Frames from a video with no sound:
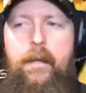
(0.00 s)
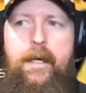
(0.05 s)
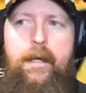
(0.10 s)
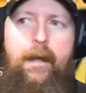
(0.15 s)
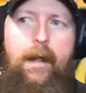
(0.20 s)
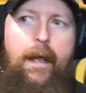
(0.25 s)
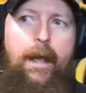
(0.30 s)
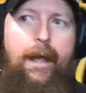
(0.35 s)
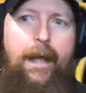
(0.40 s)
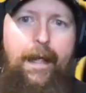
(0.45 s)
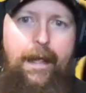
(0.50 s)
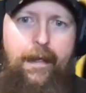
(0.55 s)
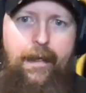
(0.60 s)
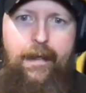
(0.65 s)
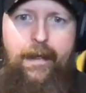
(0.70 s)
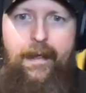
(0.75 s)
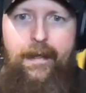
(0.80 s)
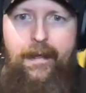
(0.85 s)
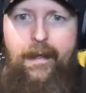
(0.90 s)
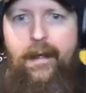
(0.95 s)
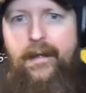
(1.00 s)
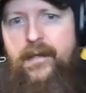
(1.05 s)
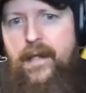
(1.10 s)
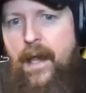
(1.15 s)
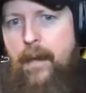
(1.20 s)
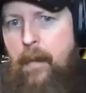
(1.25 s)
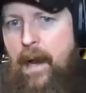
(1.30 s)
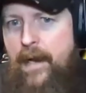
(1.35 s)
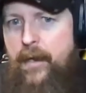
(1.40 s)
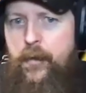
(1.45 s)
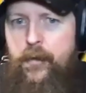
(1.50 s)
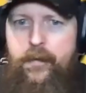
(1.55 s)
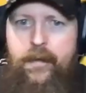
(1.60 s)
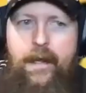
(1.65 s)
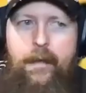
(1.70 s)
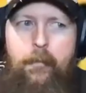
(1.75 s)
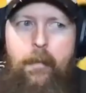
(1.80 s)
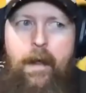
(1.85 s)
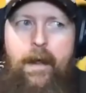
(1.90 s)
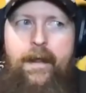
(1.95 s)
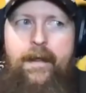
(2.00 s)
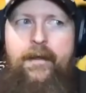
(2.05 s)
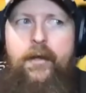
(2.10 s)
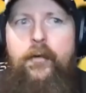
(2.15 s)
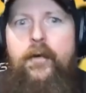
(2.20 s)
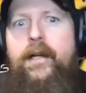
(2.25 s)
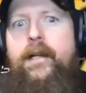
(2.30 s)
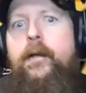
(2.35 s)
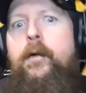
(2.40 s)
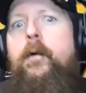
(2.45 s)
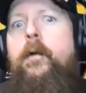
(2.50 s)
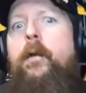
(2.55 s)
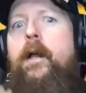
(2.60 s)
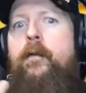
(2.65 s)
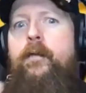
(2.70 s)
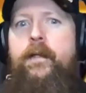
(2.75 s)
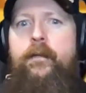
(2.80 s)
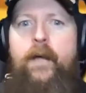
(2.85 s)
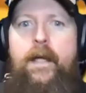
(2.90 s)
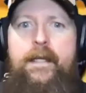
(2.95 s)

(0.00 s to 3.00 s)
i mean I, am i am i critical of